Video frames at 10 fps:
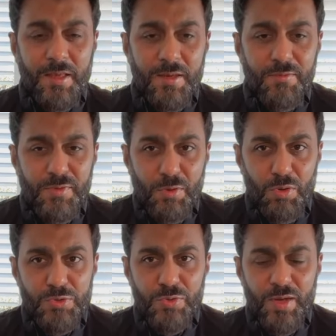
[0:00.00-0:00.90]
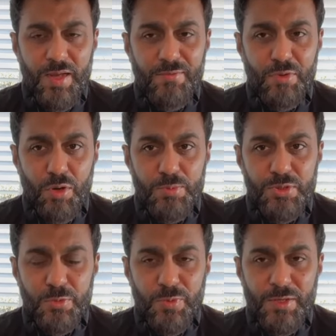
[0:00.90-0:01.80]
We also have an
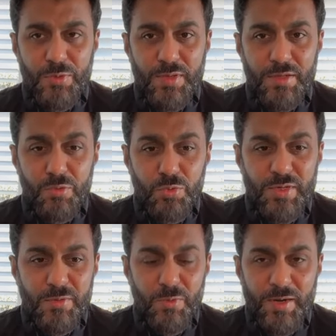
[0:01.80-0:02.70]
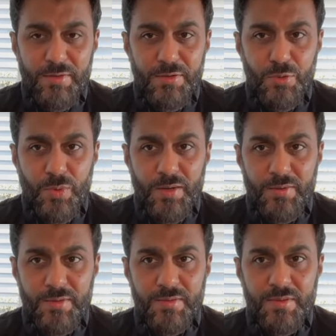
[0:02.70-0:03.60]
option where you can rewrite the
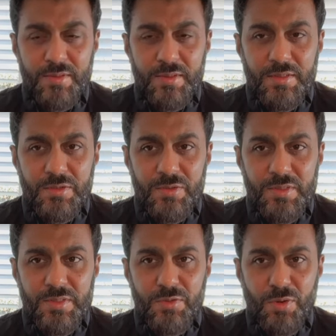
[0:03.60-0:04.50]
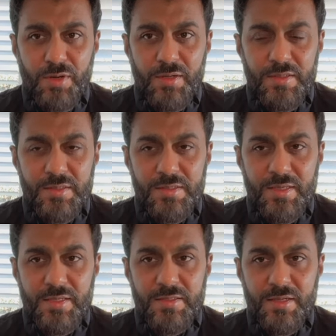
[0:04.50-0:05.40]
URL. So this URL
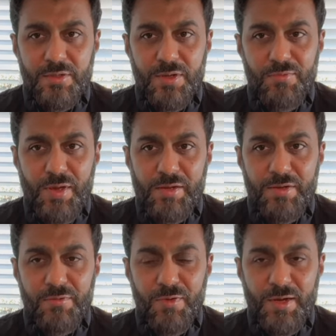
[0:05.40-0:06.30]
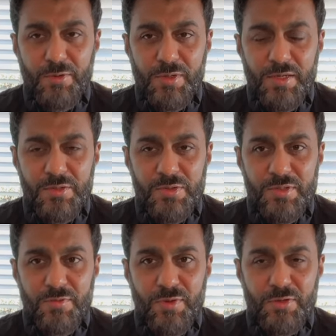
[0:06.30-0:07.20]
says that evaluate5 or
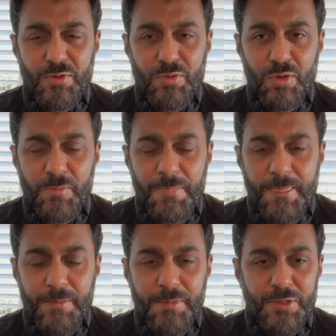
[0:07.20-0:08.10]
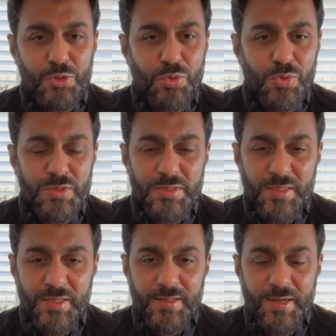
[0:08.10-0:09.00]
class365.com, but you could
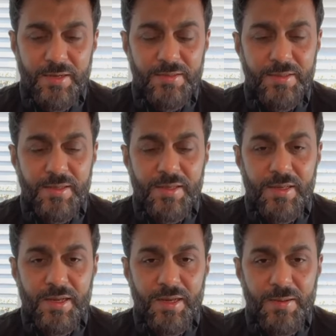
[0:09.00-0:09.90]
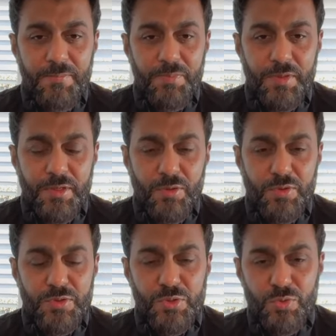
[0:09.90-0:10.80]
say that
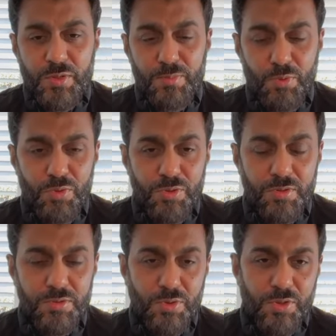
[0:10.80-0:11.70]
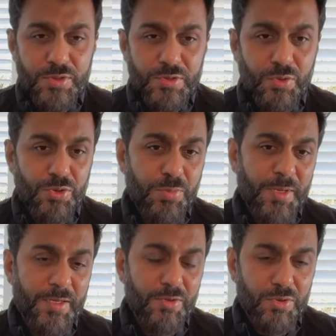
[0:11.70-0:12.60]

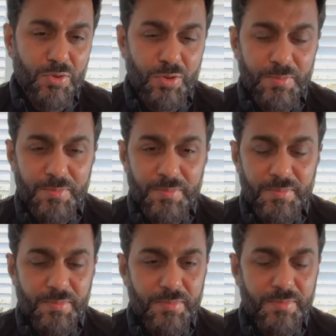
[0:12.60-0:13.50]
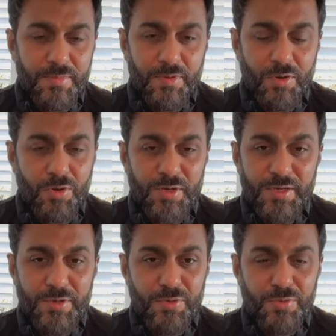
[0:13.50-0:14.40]
studentportal.yourdomain.com or
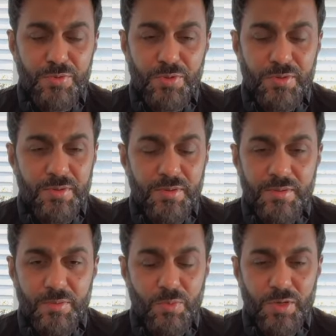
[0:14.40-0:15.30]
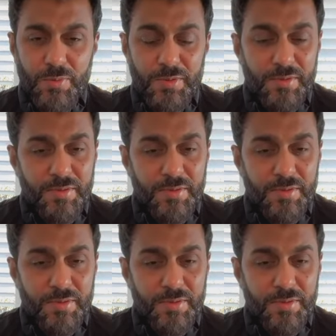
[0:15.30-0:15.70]
edu dot whatever.